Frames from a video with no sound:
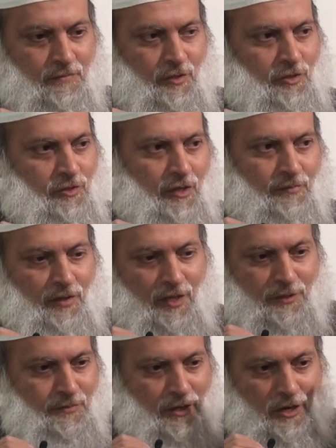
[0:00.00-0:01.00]
This is something
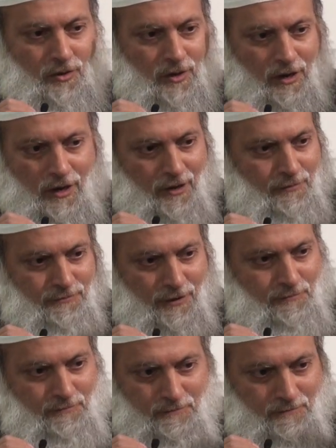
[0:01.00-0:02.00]
that's been going on
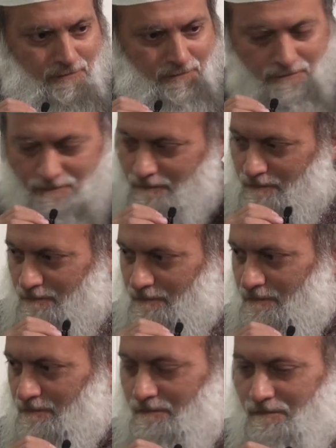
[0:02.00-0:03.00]
from,
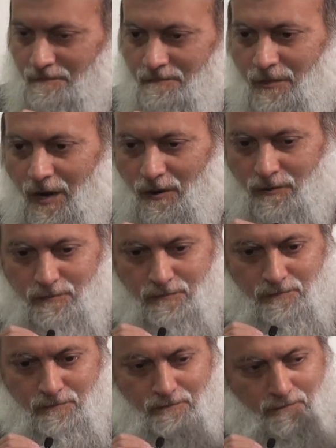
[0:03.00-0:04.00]
you know,
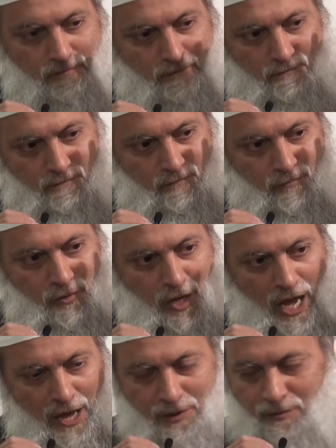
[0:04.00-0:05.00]

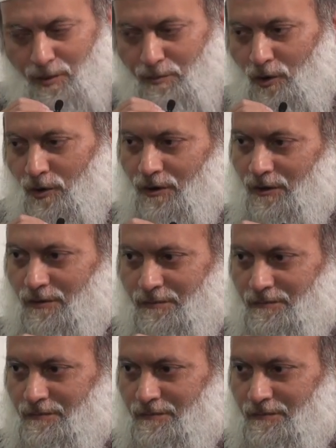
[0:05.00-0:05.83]
time immemorial.